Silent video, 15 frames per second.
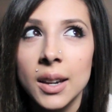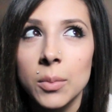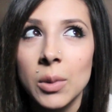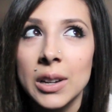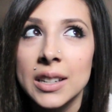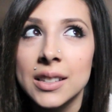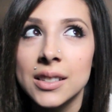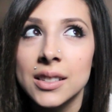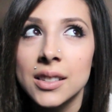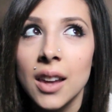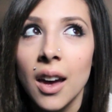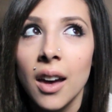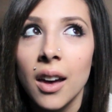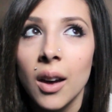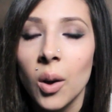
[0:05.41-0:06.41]
time was
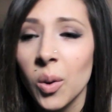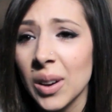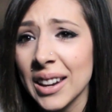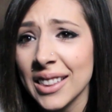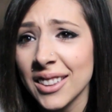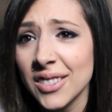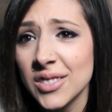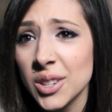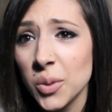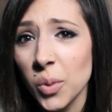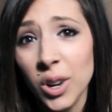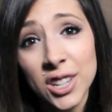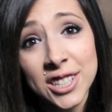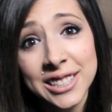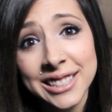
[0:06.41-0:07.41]
when I lived in
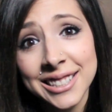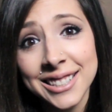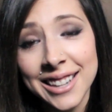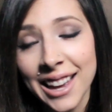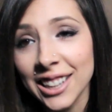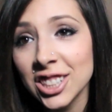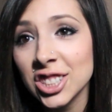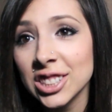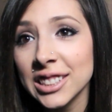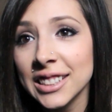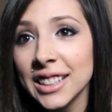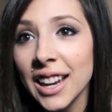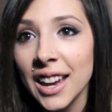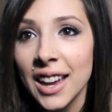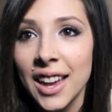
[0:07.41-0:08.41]
Washington
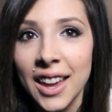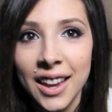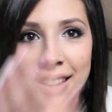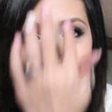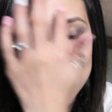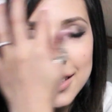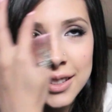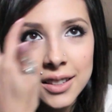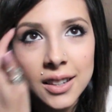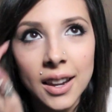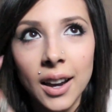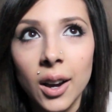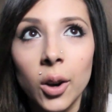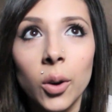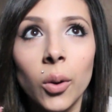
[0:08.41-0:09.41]
actually and
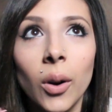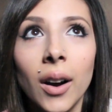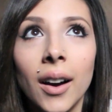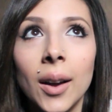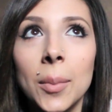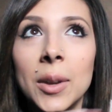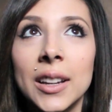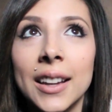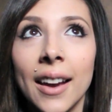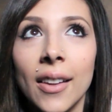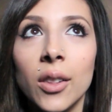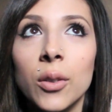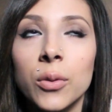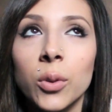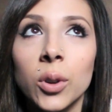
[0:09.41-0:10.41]
now I'm in
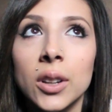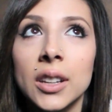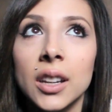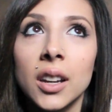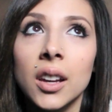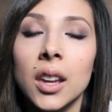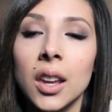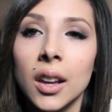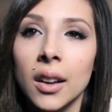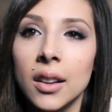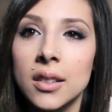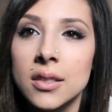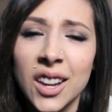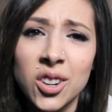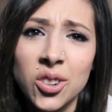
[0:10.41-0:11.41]
California
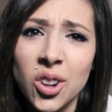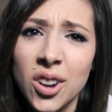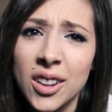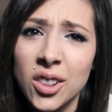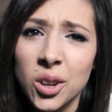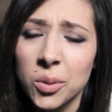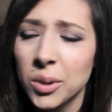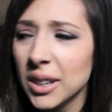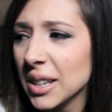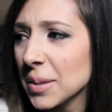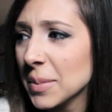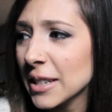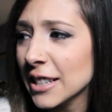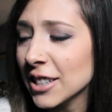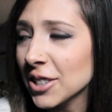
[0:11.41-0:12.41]
and I don't know how long we're gonna
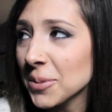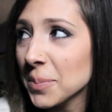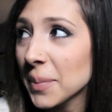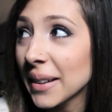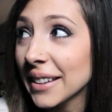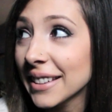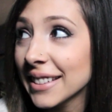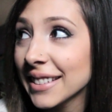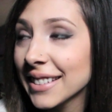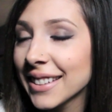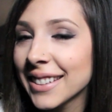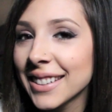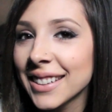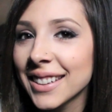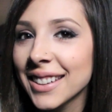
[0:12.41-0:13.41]
be here but
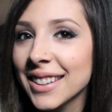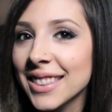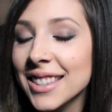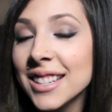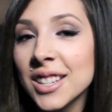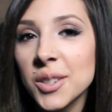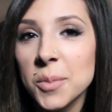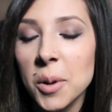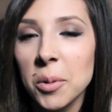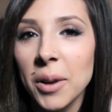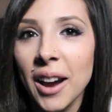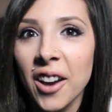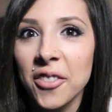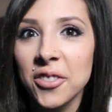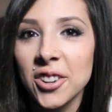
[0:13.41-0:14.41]
this is where we're
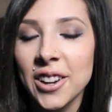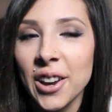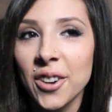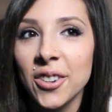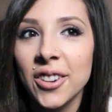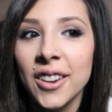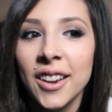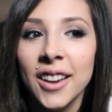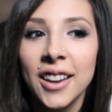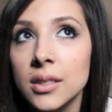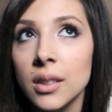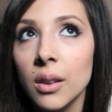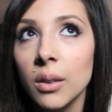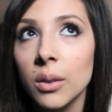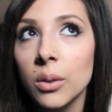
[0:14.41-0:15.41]
at for now.
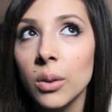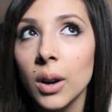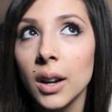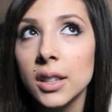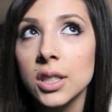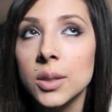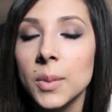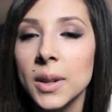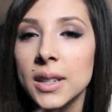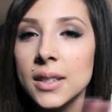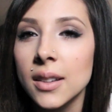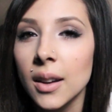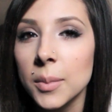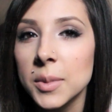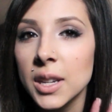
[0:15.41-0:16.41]
So I just wanted
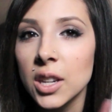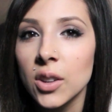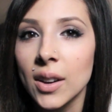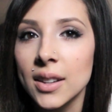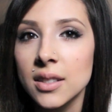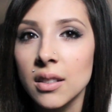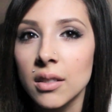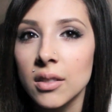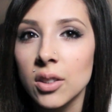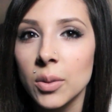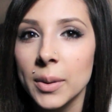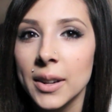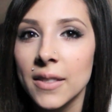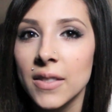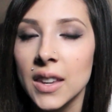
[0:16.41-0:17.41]
to update you guys on a
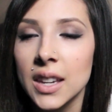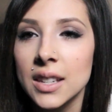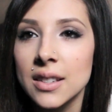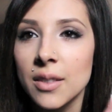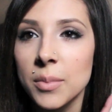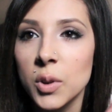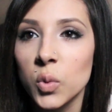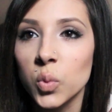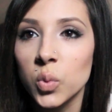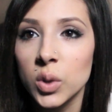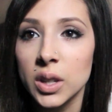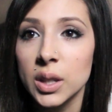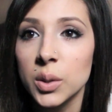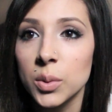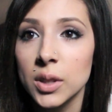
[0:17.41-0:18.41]
little bit of things. I've been
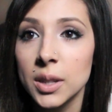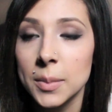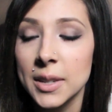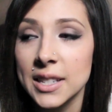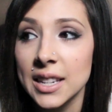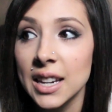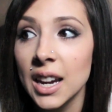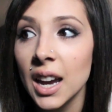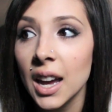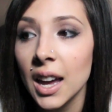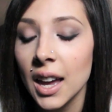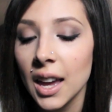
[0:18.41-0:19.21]
really really busy.